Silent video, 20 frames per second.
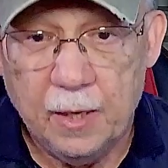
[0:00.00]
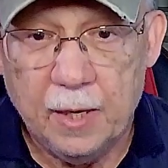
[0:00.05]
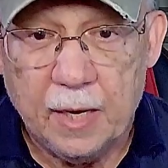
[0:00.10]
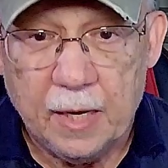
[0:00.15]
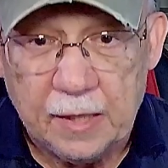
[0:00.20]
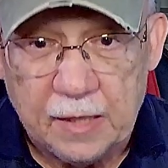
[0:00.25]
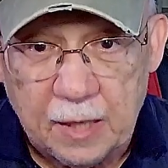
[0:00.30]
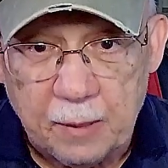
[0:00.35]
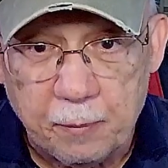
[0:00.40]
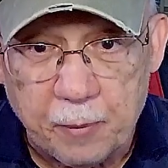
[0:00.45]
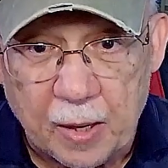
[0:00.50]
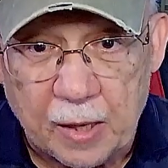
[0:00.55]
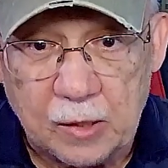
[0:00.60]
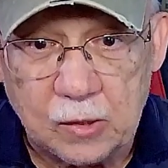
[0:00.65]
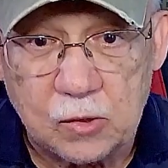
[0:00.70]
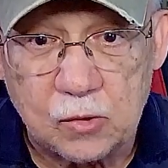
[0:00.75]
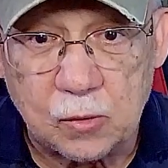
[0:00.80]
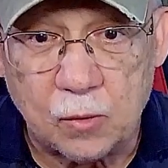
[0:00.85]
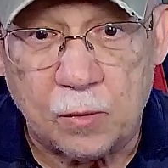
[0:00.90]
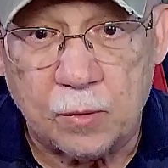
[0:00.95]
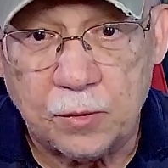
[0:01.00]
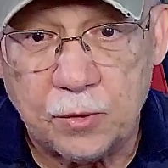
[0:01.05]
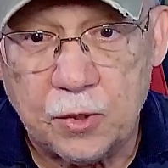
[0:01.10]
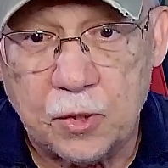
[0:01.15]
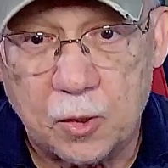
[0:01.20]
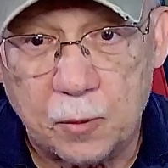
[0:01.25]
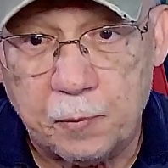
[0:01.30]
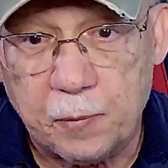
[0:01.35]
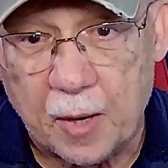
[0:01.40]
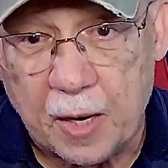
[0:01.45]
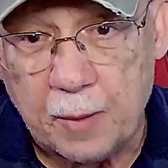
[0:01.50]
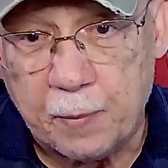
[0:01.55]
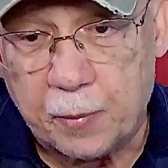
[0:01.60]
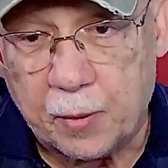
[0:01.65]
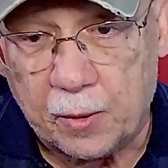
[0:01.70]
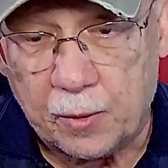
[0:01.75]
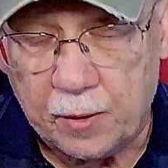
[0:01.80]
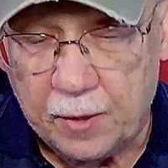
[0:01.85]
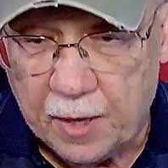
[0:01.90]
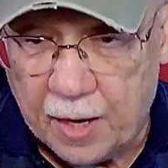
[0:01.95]
It depends on your
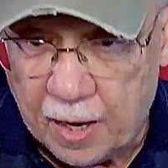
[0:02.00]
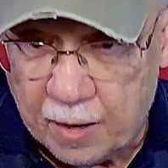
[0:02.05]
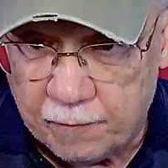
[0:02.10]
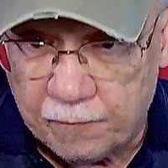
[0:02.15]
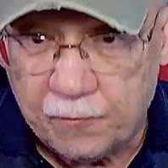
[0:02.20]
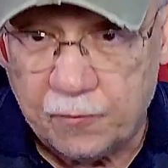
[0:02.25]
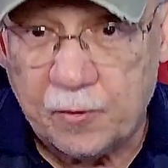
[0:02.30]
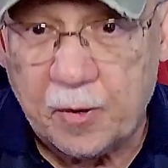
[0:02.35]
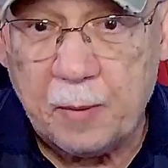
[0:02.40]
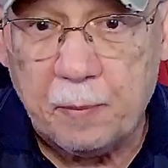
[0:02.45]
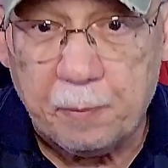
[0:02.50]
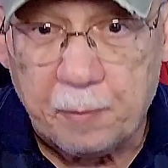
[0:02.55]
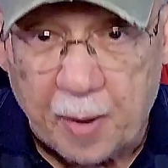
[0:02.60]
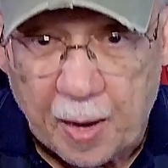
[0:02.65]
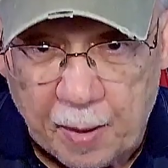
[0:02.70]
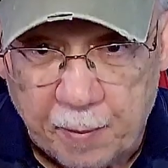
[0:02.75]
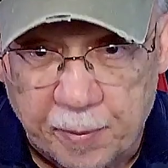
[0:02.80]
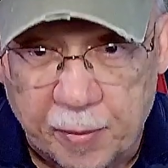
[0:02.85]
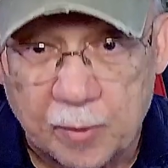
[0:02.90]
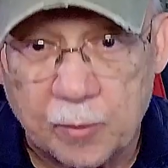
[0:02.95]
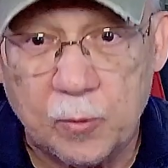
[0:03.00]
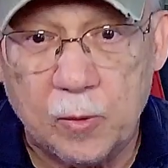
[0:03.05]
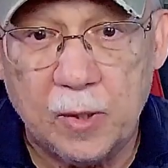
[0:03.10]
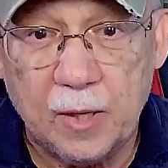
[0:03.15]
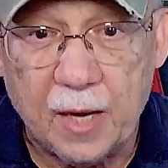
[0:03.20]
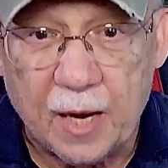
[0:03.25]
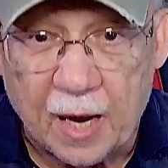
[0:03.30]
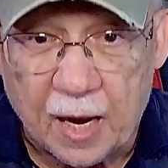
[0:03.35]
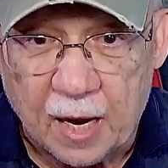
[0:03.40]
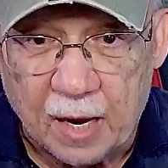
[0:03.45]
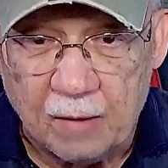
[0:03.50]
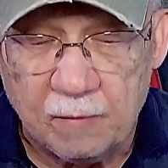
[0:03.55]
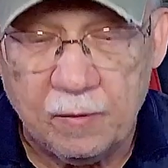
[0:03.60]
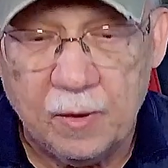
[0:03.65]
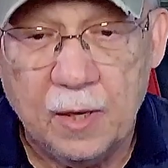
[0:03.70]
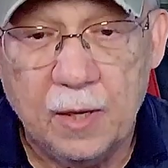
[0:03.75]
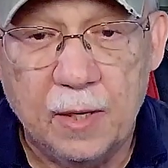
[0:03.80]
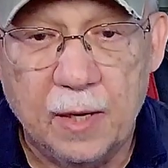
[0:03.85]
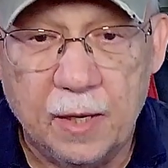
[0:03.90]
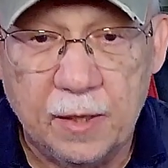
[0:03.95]
paper. Every paper will have
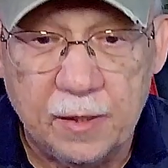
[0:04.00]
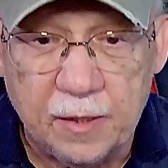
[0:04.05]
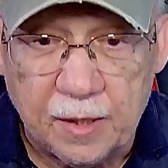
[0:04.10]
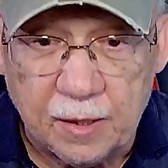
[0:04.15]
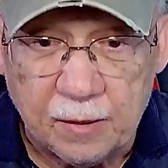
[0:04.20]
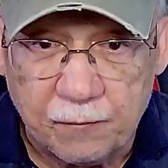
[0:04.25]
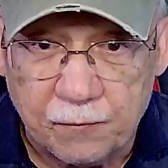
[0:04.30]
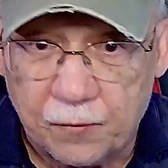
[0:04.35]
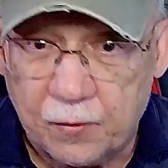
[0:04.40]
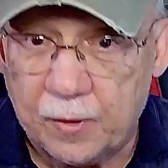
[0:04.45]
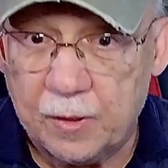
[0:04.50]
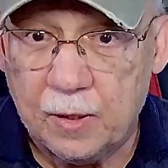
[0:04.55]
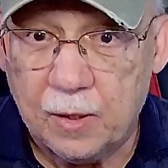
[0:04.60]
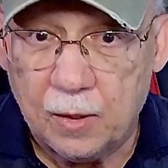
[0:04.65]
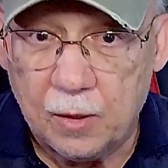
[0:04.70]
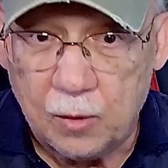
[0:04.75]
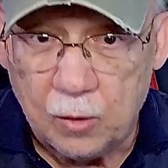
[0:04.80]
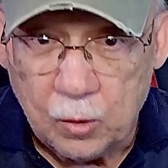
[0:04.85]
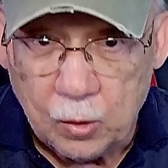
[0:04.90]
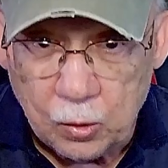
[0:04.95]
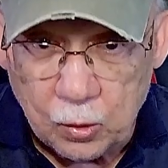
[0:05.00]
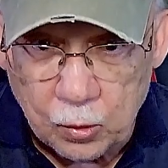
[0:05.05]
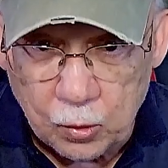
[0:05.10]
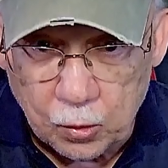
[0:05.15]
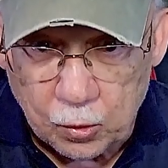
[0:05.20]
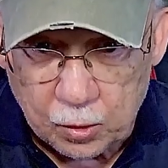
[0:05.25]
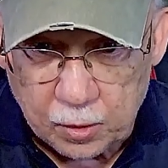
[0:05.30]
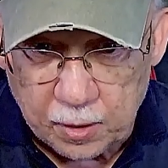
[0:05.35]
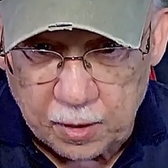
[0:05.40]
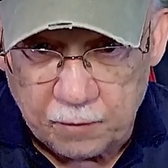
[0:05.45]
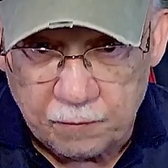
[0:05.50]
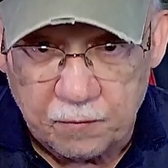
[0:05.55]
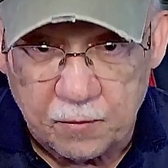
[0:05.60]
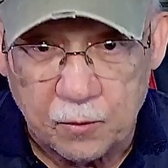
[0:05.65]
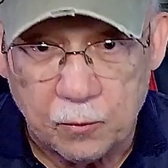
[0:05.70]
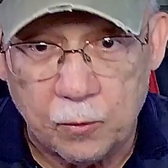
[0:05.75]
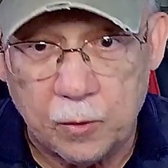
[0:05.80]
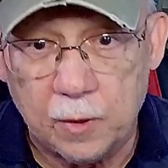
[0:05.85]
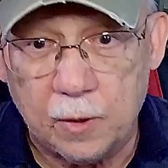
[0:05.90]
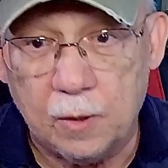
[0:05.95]
a different look, if you
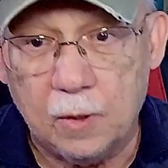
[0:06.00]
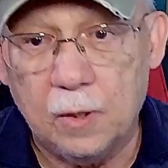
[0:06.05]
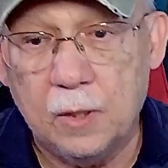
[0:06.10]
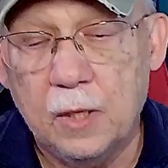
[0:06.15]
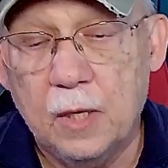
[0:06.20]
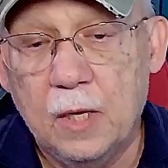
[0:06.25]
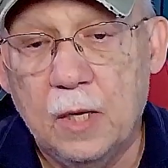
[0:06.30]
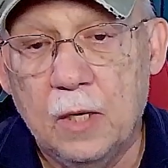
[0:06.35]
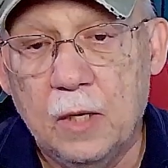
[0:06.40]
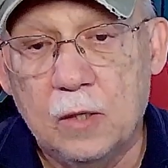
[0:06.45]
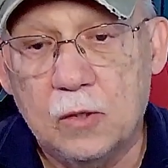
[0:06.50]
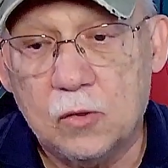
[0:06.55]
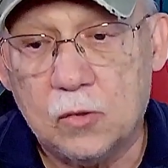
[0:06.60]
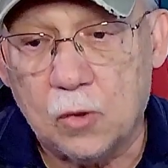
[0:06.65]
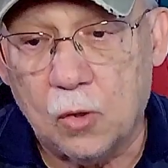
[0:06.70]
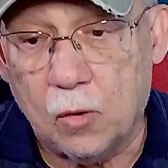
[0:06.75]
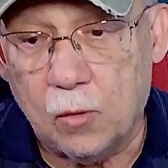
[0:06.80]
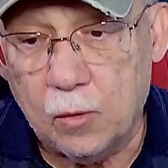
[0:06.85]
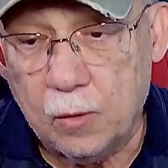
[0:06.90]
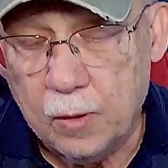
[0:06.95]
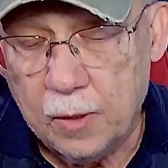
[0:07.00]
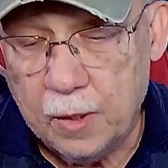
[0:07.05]
will. So